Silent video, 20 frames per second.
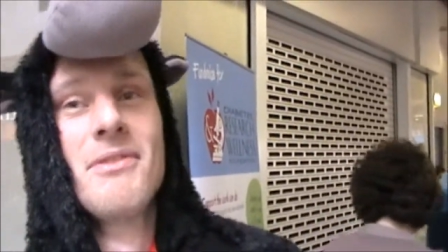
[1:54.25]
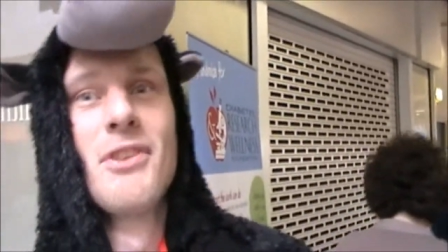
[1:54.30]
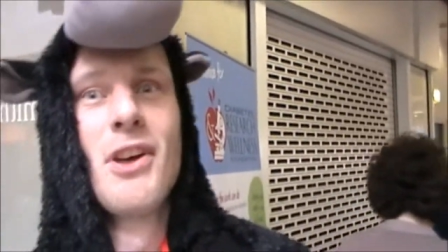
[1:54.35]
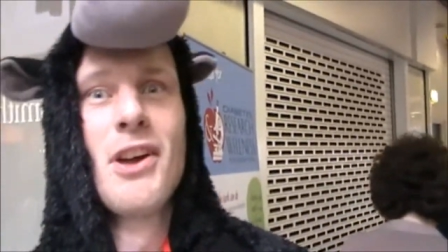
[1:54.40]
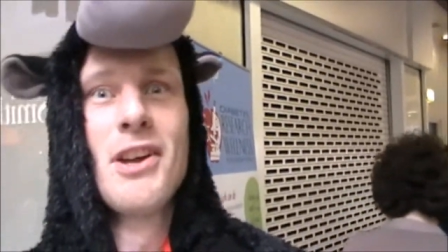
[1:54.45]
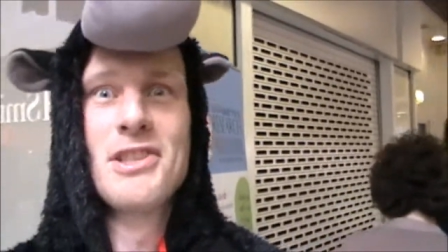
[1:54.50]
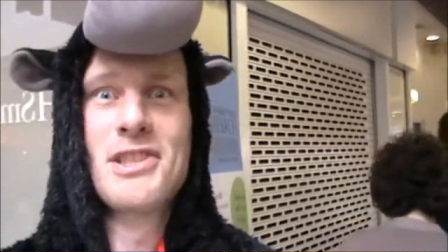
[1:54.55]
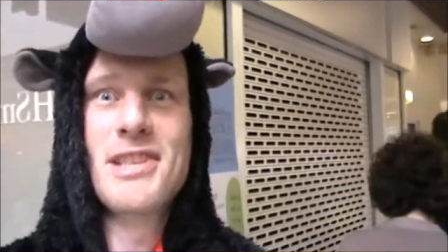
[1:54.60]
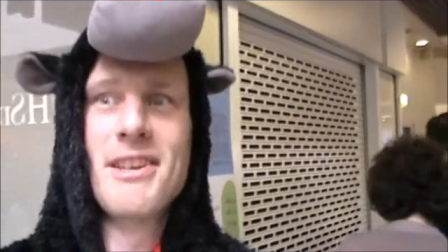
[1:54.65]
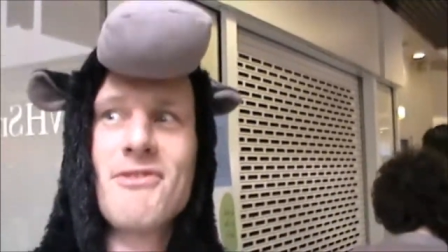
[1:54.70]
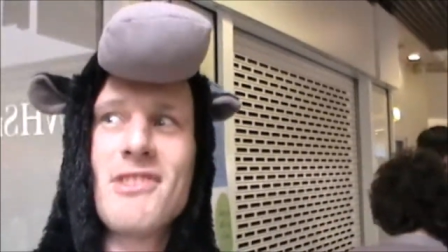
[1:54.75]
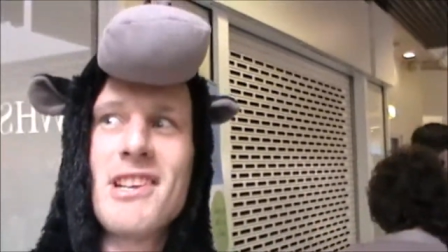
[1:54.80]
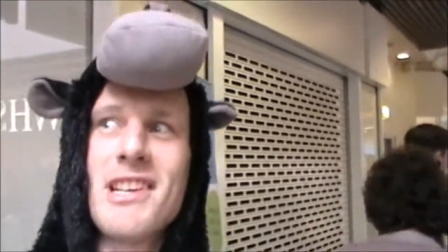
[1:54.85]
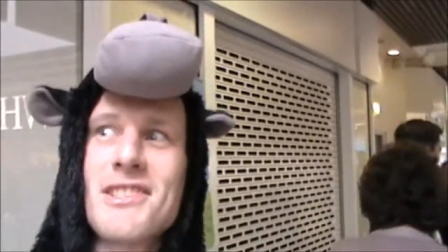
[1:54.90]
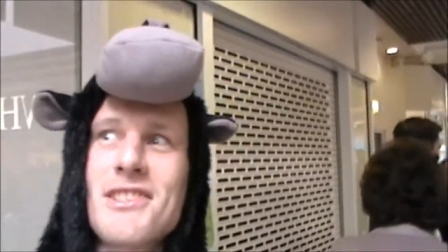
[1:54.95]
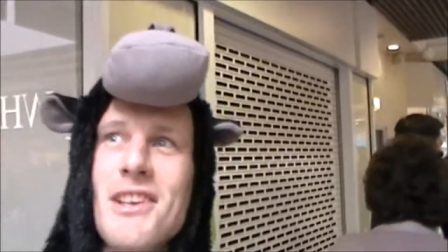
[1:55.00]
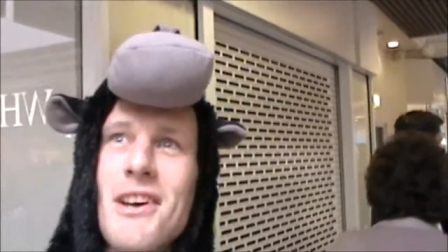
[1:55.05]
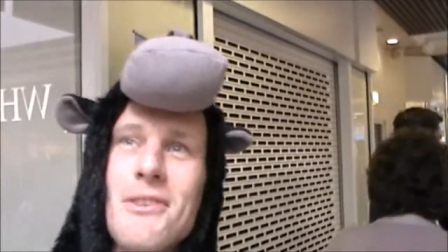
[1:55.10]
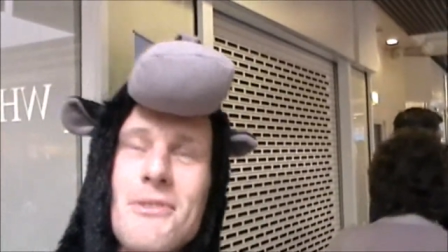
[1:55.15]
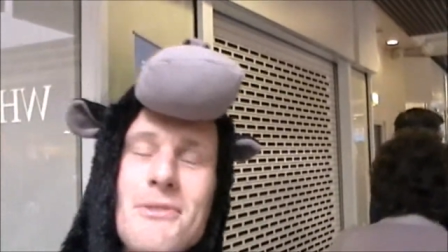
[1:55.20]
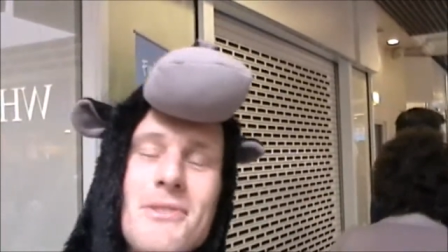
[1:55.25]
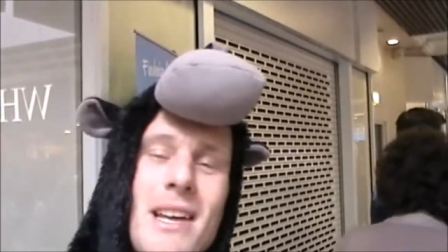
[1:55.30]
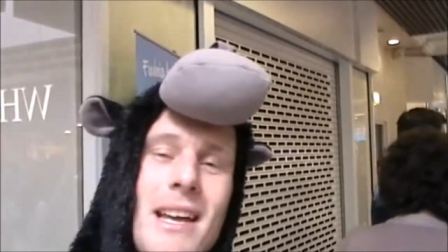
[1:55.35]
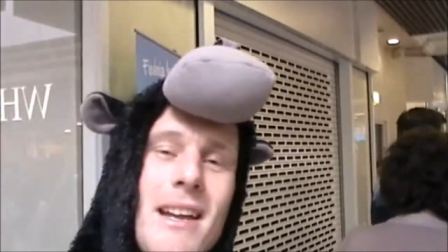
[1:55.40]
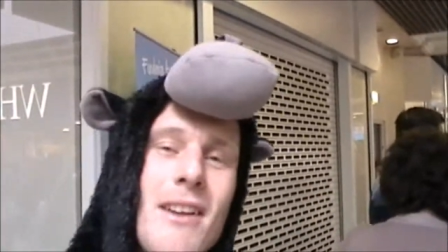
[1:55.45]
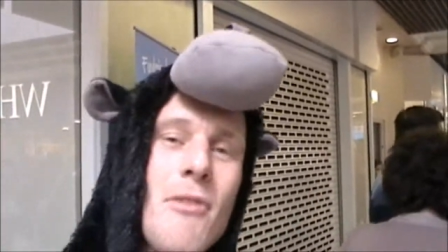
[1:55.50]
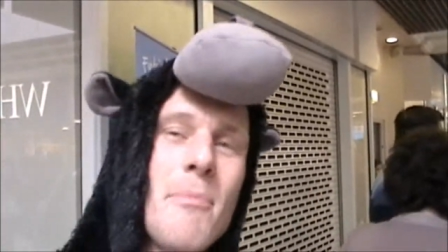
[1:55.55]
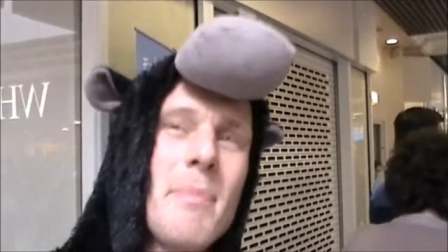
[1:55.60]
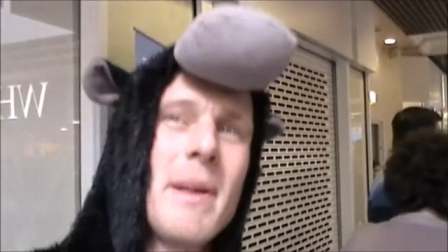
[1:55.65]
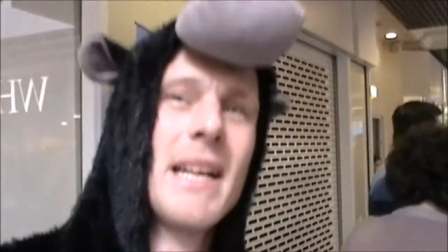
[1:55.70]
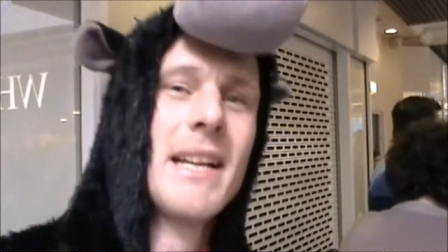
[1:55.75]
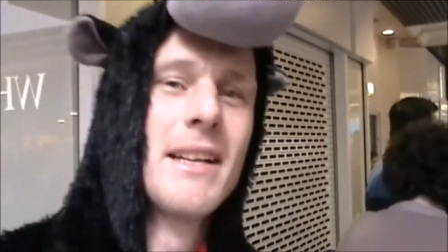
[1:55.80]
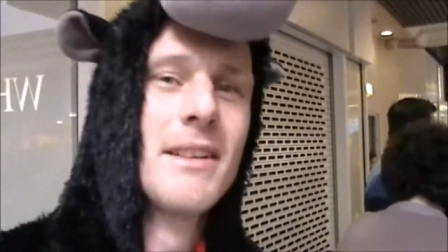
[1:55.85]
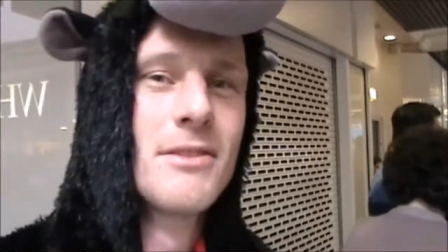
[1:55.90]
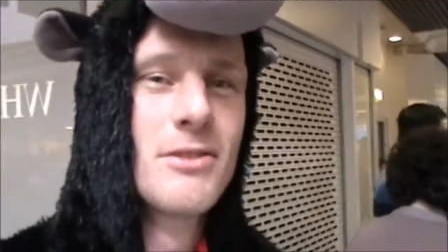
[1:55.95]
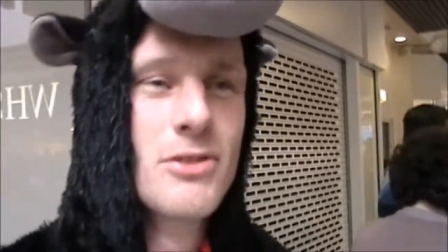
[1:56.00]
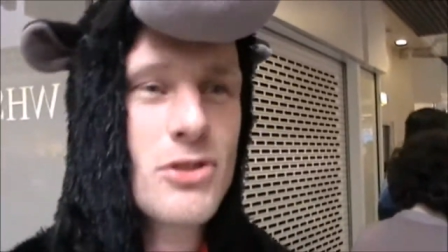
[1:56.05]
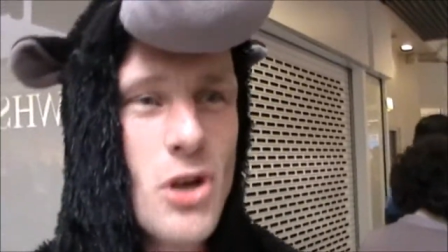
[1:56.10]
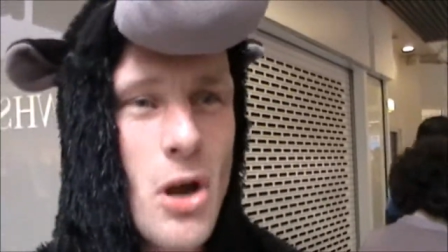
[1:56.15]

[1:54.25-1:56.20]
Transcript: 37 years old and I've been